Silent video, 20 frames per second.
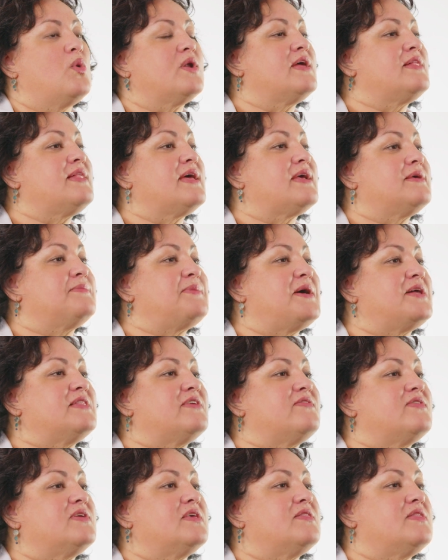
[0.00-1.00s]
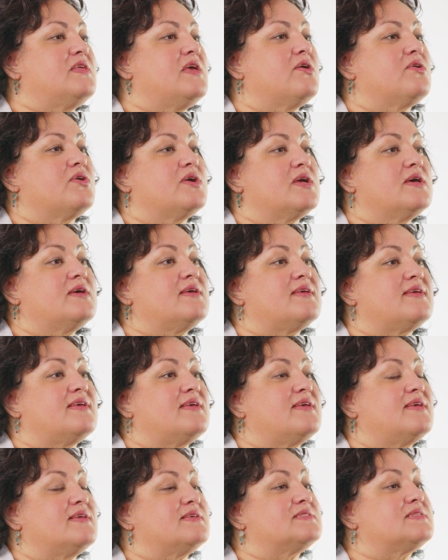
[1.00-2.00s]
What I like about living in the area
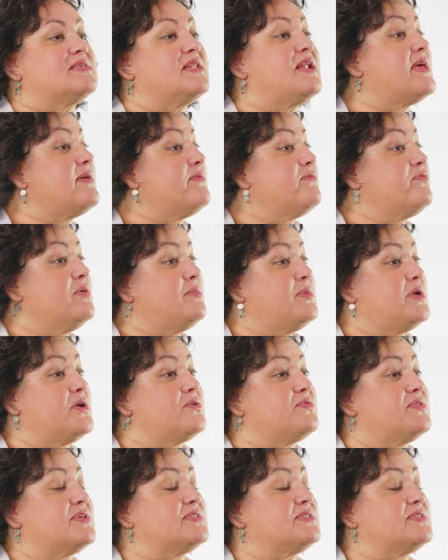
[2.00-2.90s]
is that I am from here.